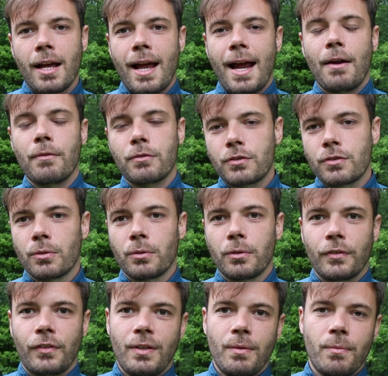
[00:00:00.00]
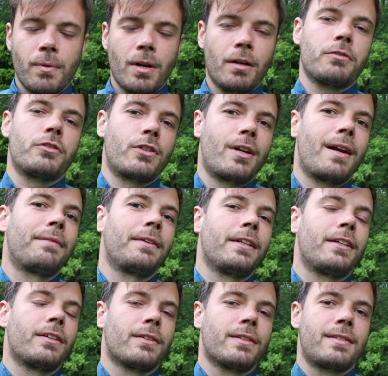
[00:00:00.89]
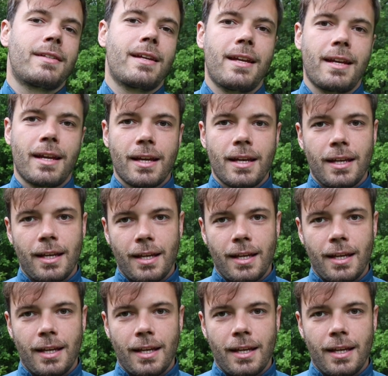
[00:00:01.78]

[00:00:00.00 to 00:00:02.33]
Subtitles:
outdoorsy world travel content